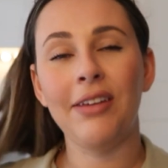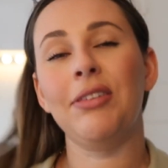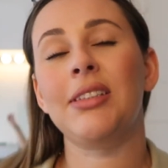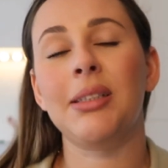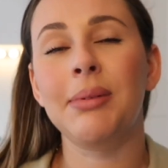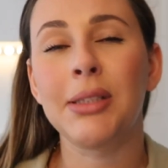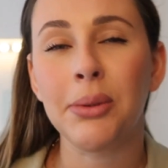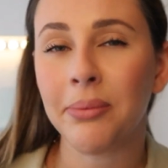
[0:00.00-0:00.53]
if it's
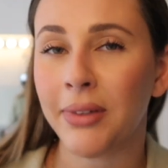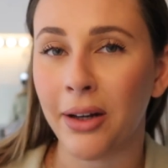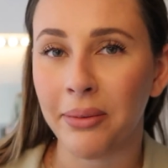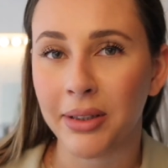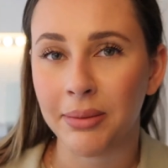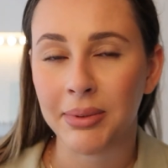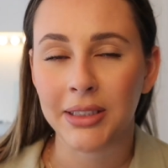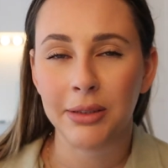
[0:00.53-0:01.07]
gonna be something that I'm
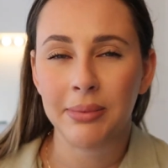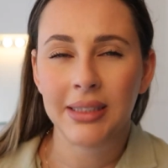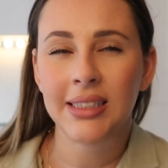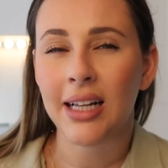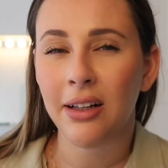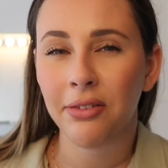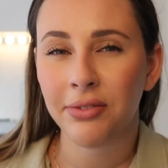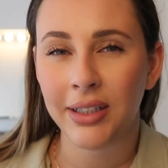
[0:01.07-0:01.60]
gonna be doing
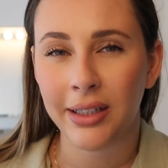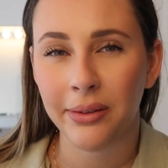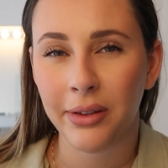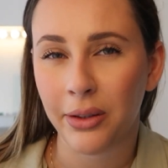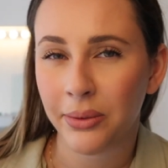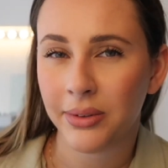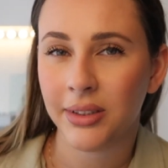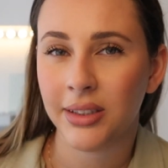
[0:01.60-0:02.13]
myself now. I'm
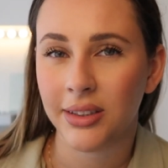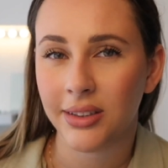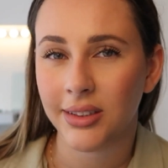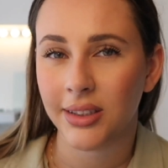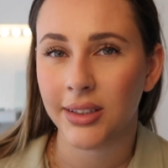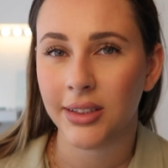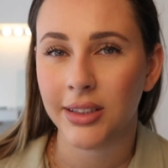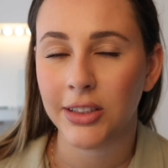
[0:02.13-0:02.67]
going
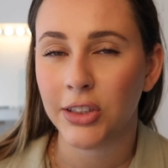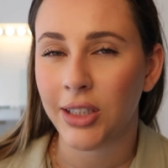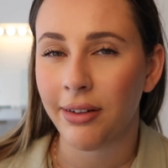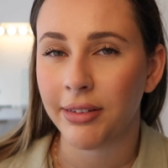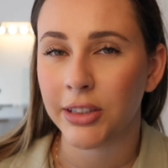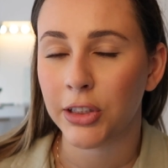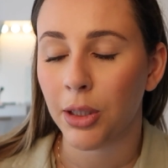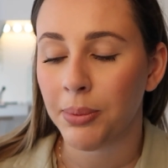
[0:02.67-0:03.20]
to these
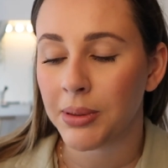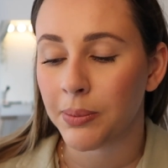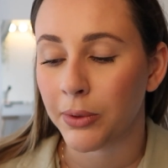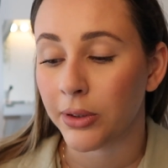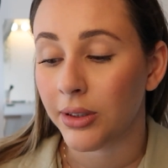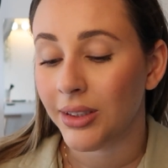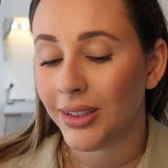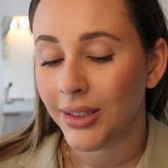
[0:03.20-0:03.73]
charity shops,
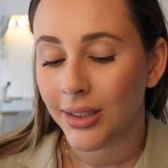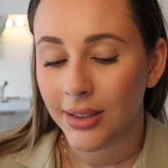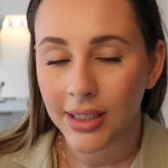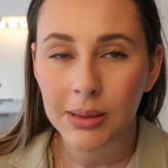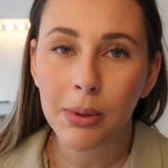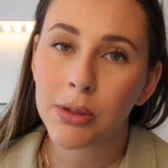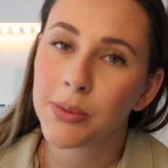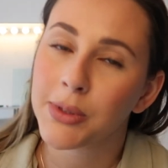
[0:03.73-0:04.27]
but I
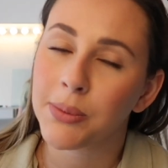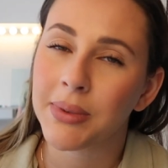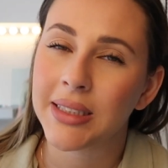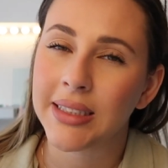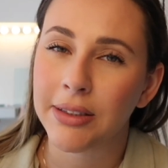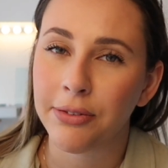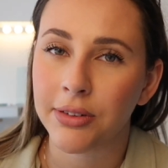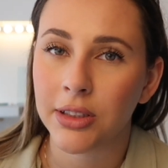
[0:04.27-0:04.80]
suppose it was something
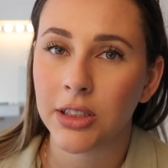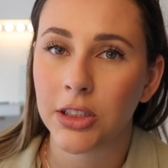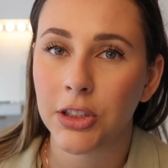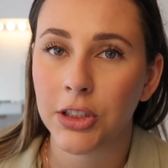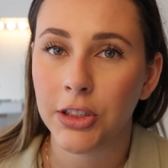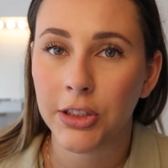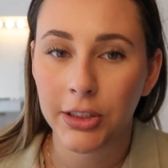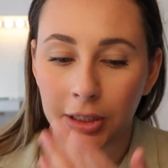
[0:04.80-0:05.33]
different
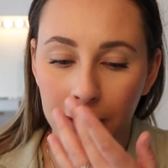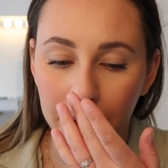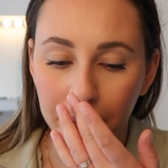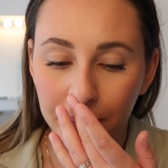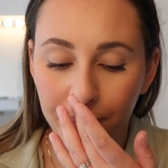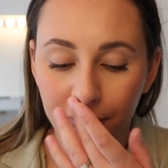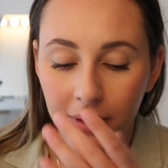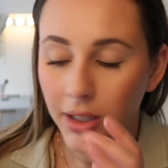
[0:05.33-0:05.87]
to
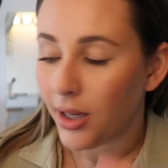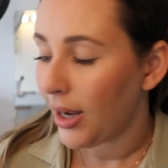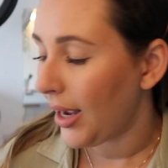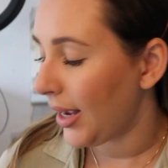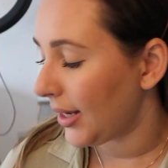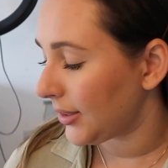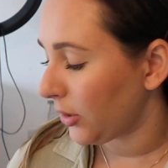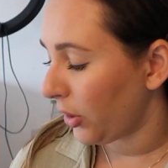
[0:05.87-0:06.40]
do.
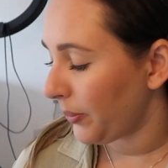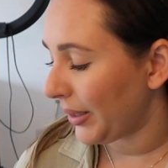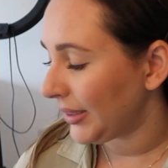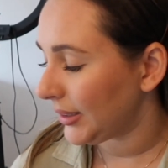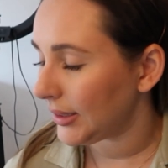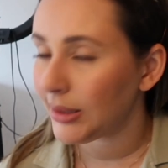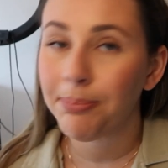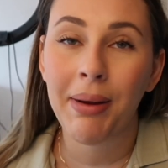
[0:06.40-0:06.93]
And I
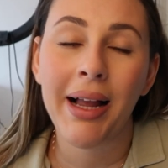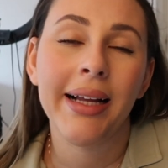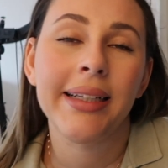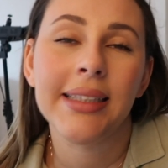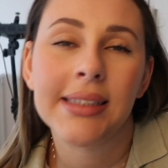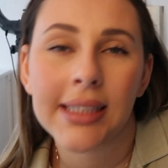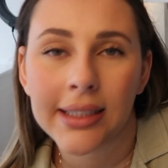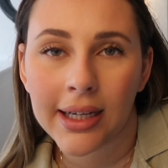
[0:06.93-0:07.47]
went into
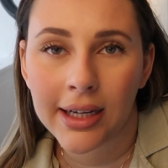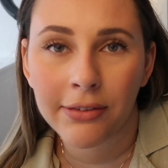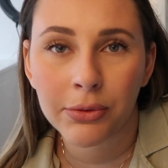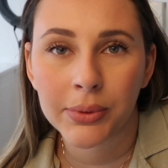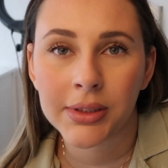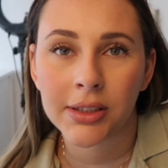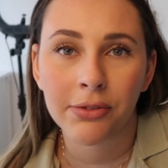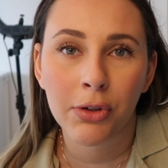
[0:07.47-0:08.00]
Penneys then
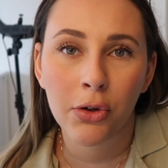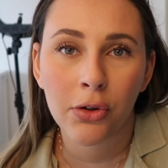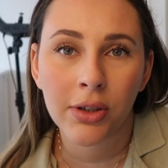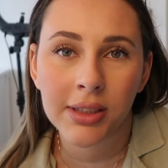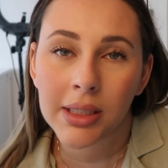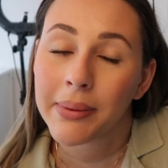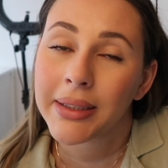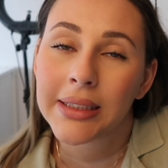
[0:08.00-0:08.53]
afterwards, of
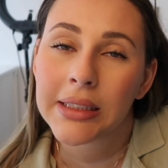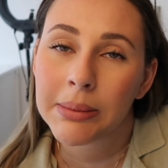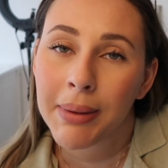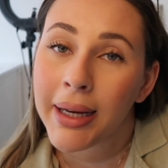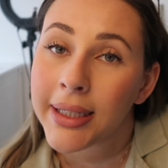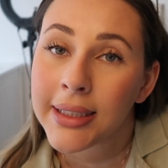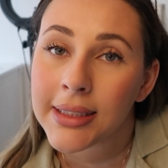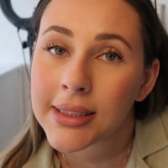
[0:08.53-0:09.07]
course. I went into
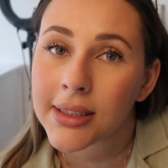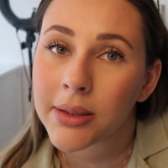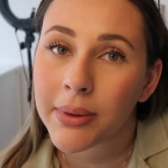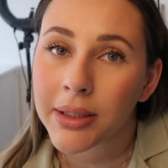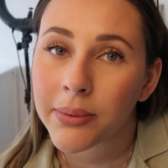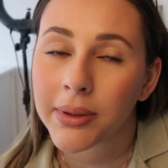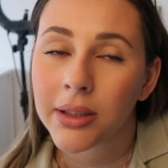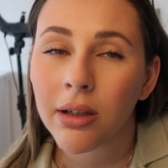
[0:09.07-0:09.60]
Penneys, like
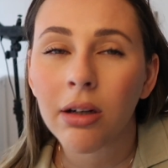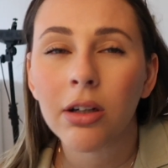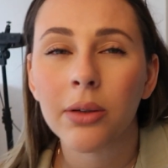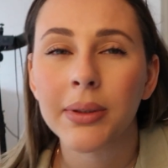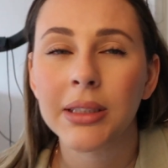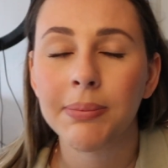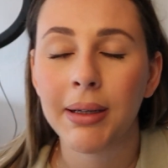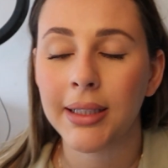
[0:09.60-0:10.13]
when do I not
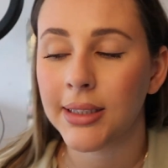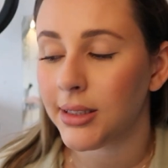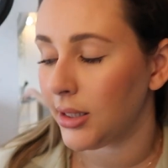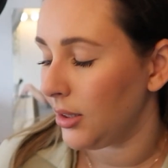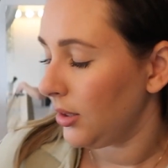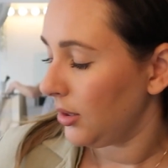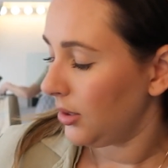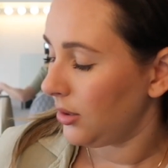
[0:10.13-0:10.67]
go into Penneys?
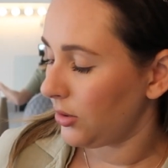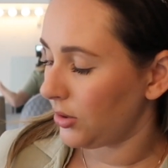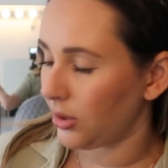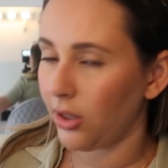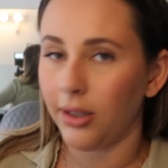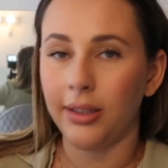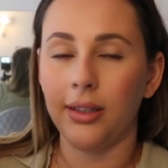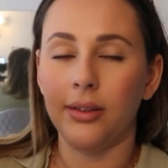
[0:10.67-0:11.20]
Just
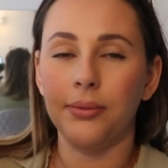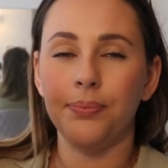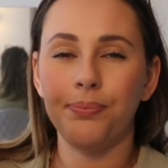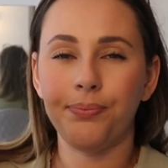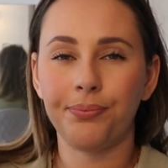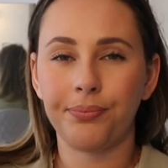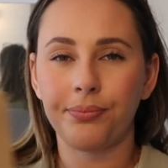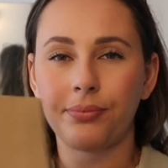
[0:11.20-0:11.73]
got a little
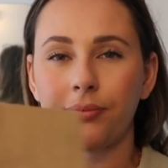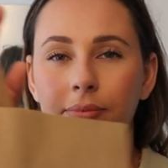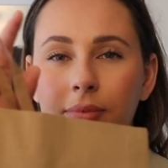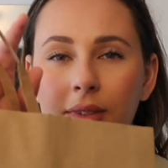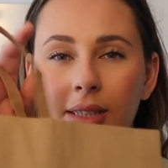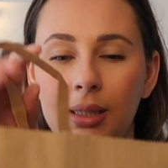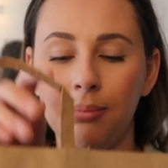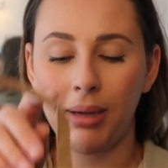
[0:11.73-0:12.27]

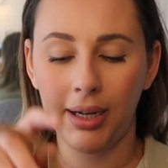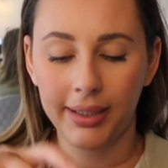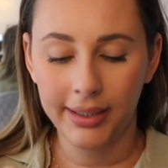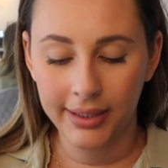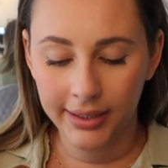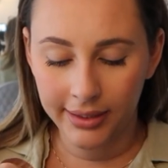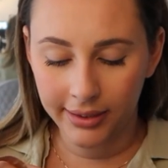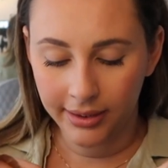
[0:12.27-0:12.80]
bag
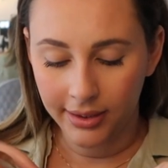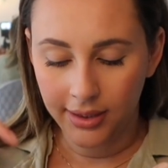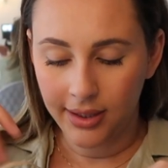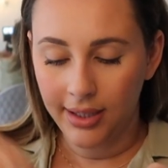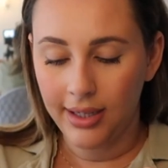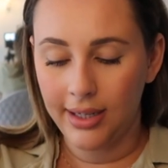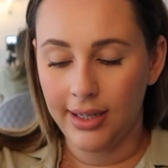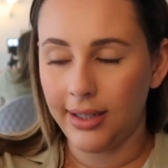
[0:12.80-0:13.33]
here.
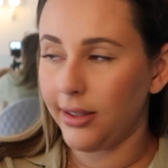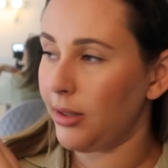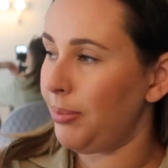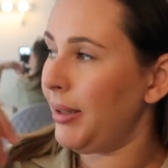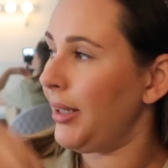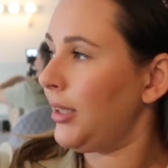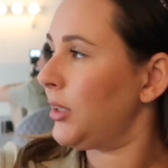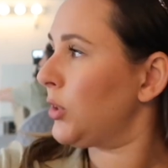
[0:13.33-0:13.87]
And I
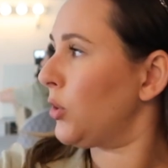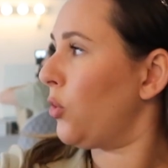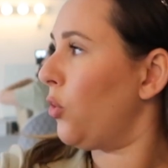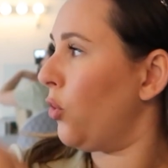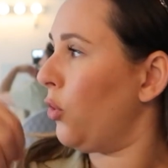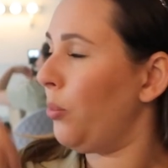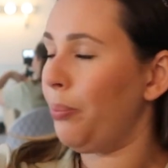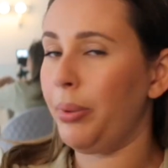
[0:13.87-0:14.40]
picked
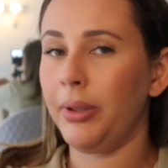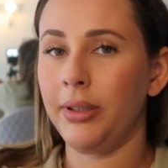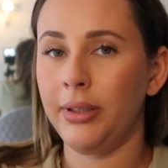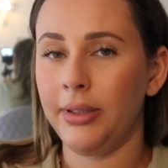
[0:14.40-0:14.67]
up